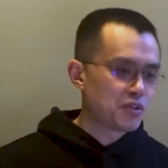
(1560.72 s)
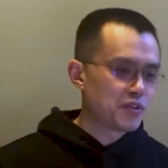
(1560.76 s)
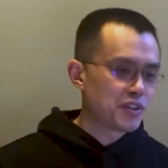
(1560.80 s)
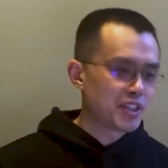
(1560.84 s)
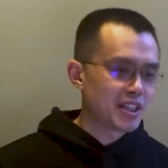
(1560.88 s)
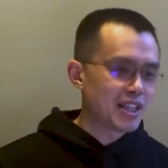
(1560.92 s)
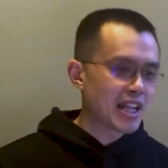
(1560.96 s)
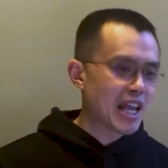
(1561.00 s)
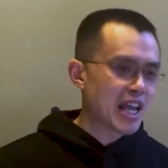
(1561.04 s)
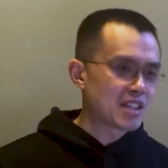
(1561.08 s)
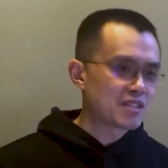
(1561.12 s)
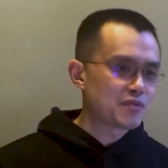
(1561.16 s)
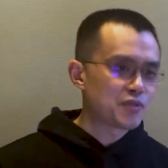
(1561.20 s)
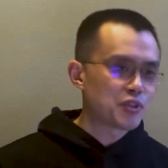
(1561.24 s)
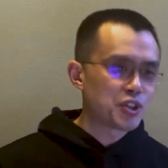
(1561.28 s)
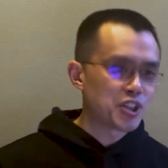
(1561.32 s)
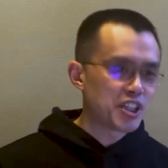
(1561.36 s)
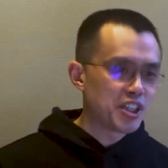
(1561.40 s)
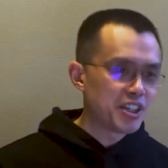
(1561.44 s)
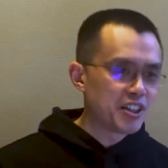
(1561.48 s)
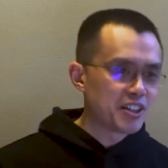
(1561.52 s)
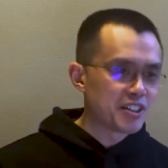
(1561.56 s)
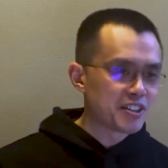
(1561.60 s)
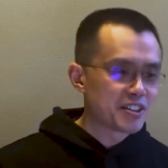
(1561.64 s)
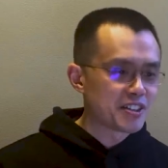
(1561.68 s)
over the last 40
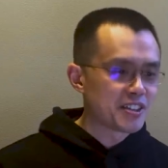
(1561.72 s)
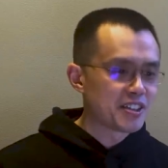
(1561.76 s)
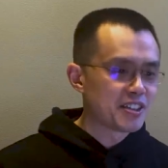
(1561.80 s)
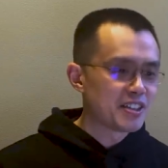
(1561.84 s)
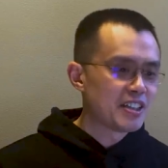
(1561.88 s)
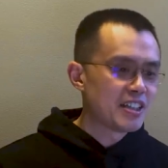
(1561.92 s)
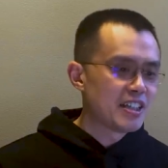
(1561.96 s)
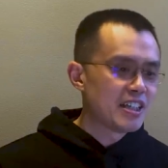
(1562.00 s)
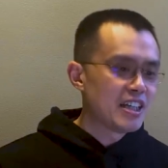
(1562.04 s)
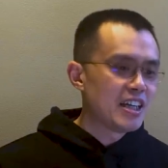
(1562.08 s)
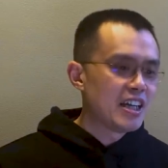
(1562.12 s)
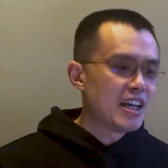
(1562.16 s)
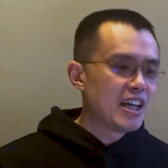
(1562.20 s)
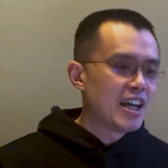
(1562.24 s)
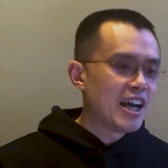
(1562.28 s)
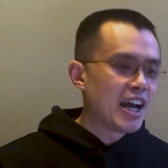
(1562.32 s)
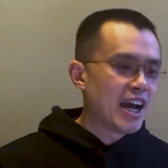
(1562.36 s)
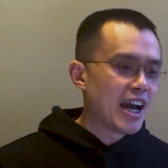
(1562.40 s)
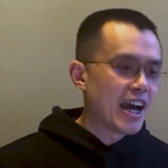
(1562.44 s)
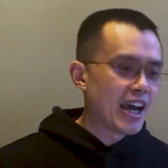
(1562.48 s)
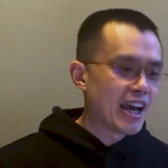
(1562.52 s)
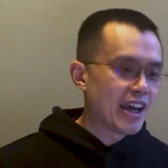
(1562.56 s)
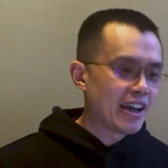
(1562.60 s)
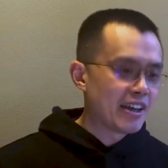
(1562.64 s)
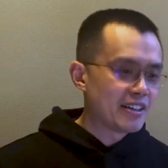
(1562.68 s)
years.
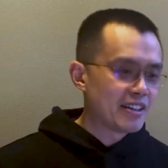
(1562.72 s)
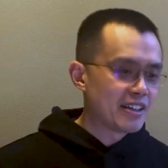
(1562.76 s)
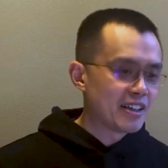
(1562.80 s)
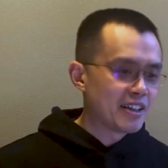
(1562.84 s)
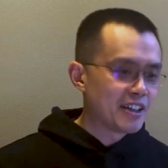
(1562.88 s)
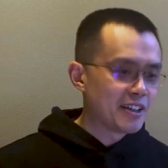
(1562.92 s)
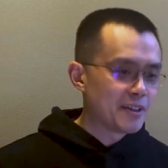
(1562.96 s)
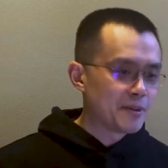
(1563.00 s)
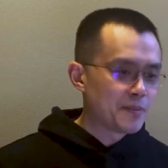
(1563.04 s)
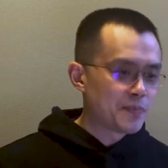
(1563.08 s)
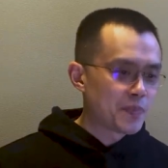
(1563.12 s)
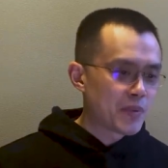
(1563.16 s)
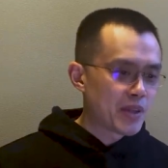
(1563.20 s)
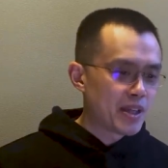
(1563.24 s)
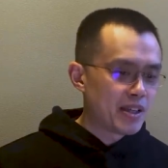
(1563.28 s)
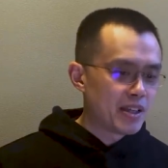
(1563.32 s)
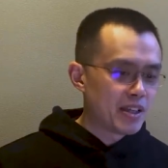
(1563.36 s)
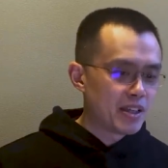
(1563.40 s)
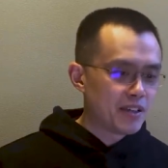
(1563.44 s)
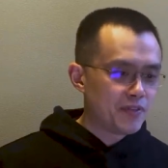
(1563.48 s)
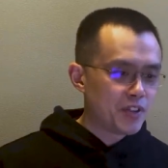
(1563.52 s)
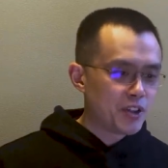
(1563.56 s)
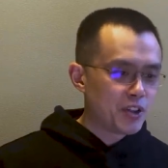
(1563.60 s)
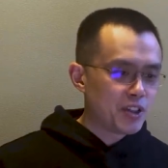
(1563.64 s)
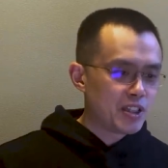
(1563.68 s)
And um,
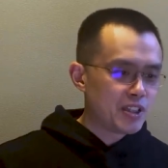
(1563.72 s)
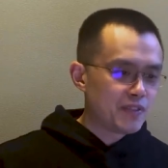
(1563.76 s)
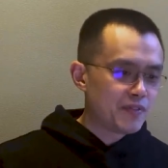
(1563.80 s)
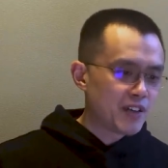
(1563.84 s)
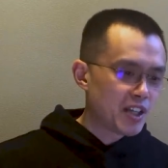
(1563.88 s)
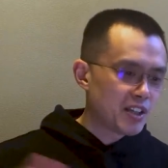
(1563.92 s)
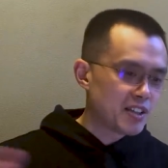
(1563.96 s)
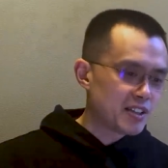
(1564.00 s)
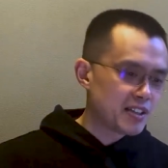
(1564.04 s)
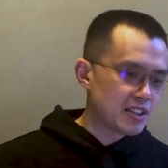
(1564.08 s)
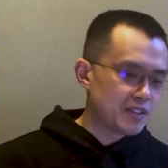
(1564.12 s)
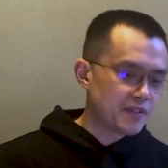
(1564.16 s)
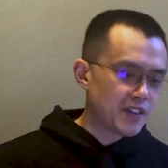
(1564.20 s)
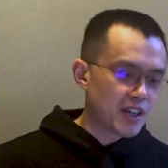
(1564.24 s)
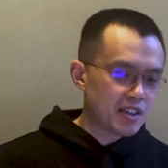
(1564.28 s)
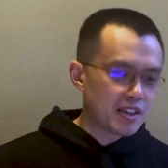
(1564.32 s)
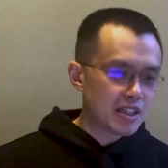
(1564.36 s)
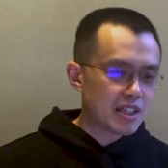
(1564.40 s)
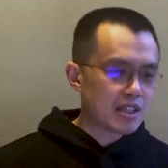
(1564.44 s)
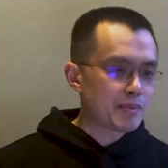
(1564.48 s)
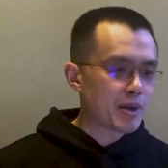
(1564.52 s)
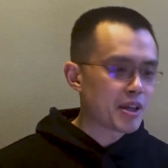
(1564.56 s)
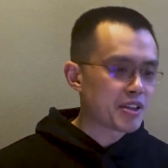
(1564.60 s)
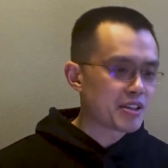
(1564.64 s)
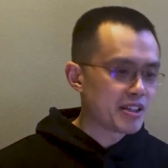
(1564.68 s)
if, it, if, I, if I
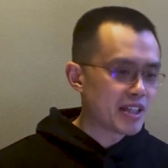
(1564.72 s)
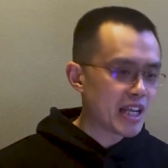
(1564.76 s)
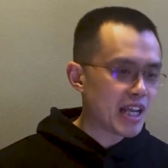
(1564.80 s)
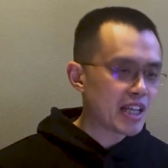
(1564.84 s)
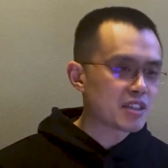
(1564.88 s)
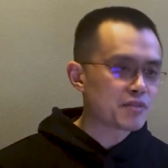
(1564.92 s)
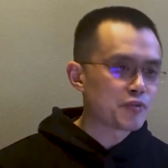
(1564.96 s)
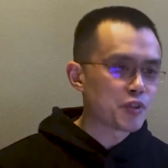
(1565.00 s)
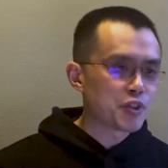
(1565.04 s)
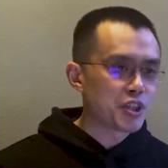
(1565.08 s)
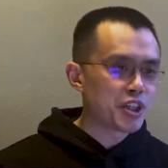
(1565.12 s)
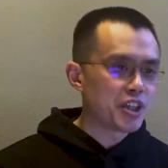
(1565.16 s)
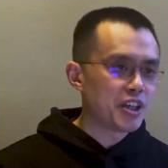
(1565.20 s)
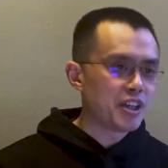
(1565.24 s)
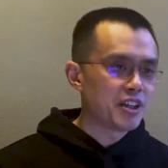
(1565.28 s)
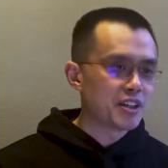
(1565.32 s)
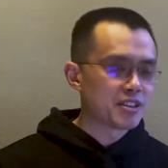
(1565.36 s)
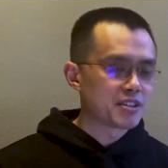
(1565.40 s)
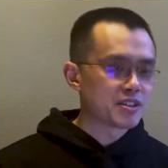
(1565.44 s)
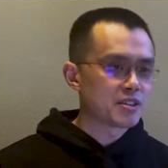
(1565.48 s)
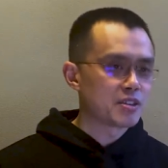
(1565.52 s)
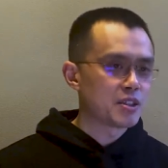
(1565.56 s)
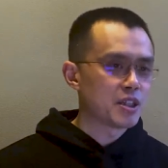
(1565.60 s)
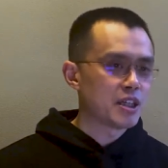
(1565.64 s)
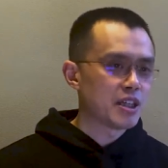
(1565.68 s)
think about the next 40
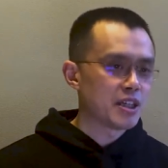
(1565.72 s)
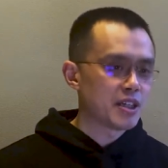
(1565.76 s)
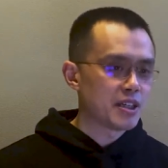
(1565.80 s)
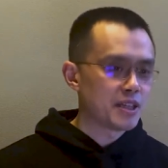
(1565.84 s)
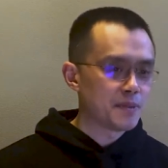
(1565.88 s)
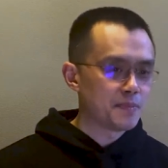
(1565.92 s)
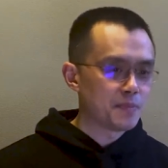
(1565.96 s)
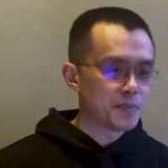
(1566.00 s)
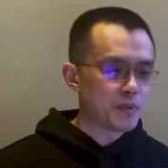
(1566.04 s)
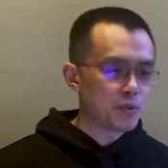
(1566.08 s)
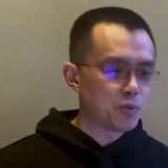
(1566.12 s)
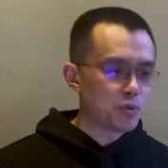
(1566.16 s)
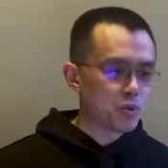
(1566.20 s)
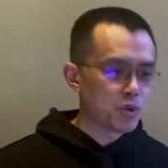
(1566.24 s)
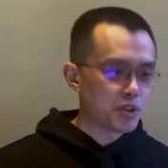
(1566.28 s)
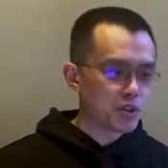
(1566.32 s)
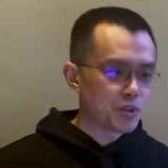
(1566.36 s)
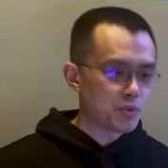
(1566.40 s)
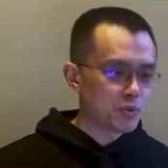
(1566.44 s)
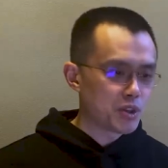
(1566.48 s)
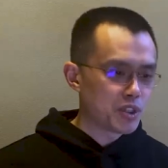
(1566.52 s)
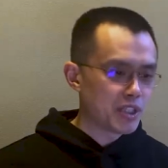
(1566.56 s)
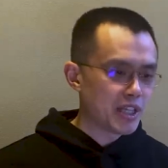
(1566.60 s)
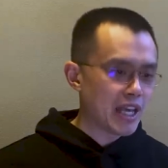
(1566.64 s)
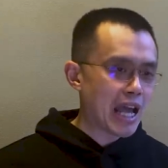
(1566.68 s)
years, um, would,
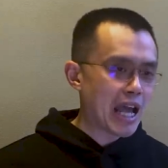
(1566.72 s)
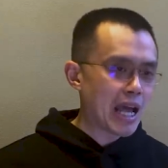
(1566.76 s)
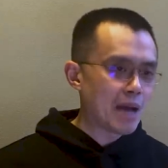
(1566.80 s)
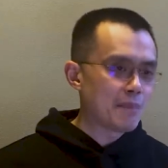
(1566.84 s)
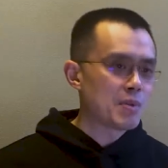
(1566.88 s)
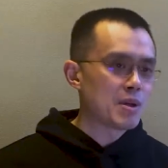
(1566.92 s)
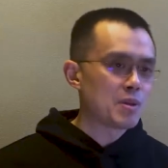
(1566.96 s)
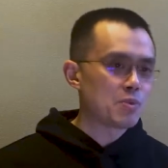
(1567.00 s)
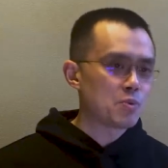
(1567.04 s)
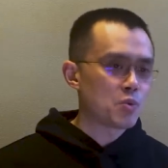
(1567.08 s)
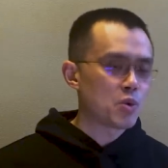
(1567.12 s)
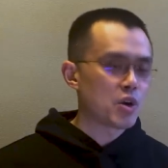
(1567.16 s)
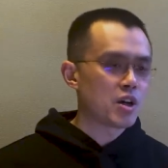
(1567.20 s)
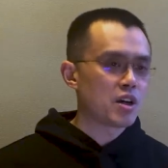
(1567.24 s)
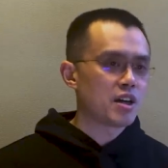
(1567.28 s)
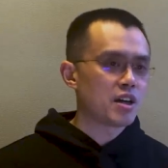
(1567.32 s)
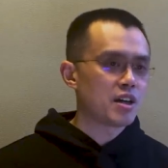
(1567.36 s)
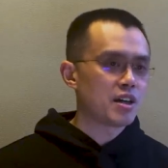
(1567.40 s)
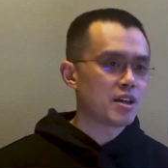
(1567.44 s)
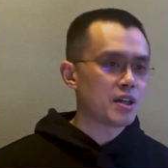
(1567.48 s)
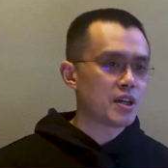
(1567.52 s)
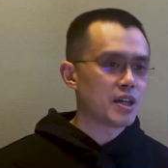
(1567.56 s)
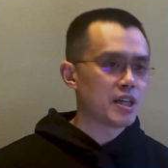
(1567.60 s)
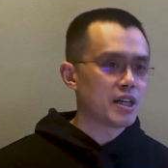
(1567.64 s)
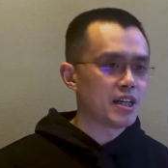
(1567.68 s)
would it happen
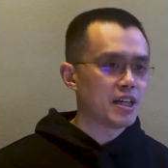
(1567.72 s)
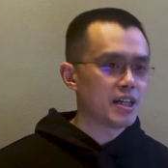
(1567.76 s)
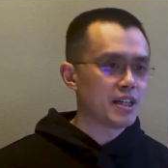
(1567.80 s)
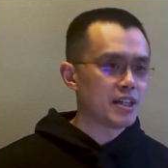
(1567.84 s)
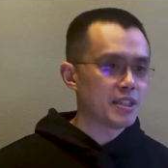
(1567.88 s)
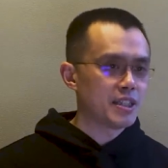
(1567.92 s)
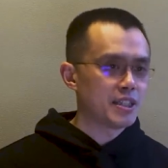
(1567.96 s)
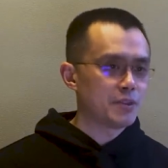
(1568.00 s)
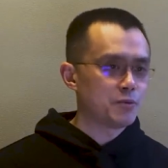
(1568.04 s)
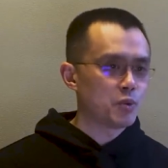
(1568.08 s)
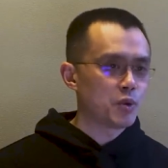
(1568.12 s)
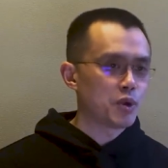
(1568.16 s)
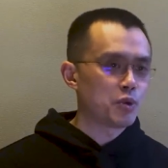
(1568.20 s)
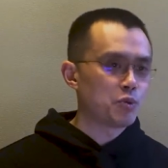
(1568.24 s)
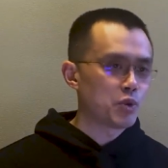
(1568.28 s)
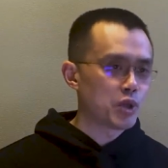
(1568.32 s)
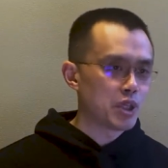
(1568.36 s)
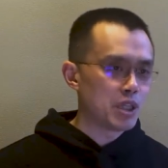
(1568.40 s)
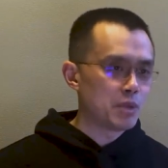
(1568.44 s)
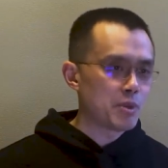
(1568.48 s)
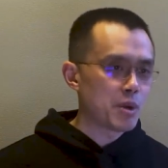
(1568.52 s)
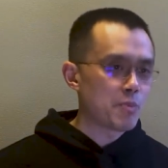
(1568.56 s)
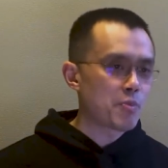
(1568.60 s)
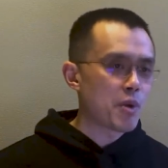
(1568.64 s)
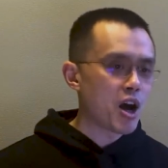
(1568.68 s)
where, uh, would
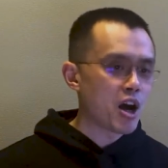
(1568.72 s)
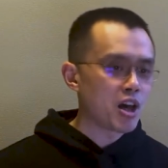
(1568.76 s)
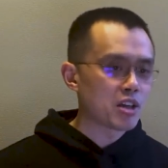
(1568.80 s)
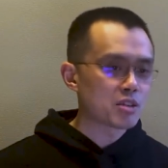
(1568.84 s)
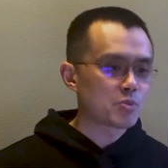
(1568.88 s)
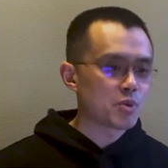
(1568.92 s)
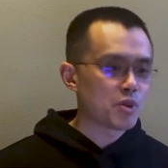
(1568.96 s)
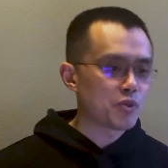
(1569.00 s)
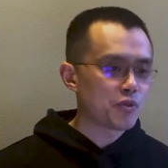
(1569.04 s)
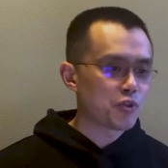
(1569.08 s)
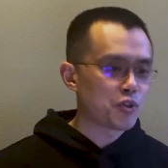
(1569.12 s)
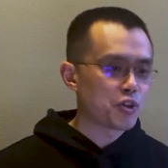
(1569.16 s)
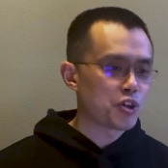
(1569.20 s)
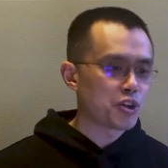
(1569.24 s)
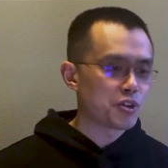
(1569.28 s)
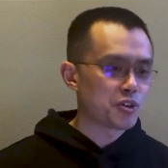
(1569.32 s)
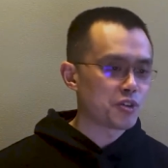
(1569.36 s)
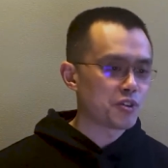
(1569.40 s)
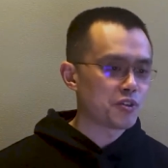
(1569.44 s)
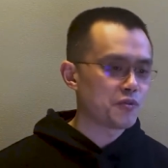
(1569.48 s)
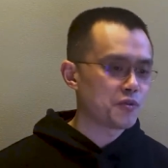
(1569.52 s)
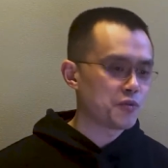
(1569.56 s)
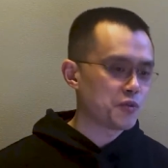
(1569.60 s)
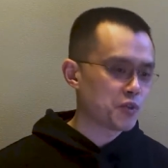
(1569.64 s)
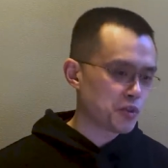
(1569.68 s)
it be possible
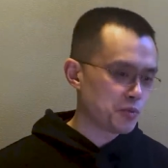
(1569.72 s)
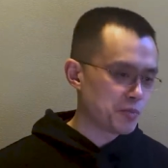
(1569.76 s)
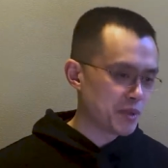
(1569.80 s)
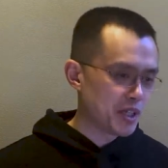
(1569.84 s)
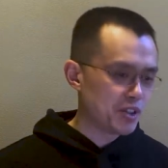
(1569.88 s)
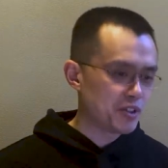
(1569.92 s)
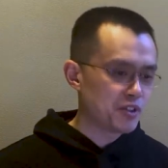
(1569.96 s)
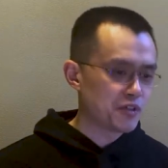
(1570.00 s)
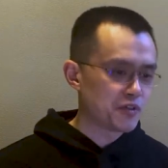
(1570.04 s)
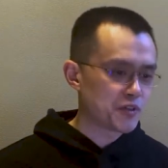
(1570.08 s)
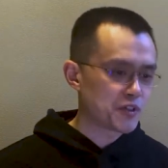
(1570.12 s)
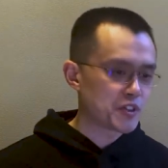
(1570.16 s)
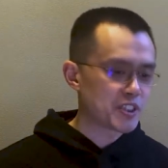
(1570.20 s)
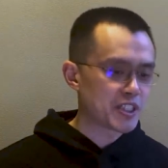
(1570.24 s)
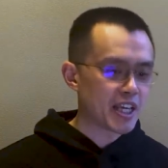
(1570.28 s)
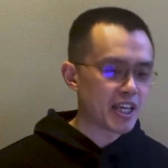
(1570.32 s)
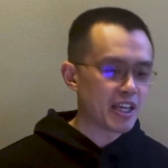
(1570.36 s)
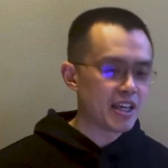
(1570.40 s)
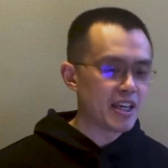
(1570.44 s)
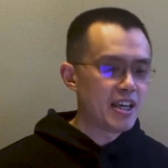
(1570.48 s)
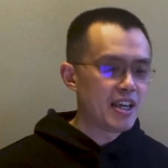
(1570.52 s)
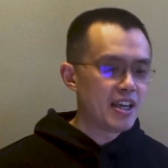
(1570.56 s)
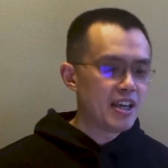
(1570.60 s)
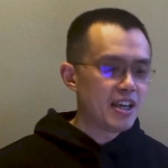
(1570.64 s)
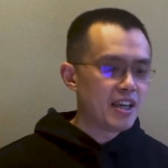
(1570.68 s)
for, for me to
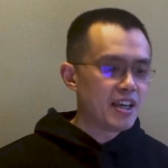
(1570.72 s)
say,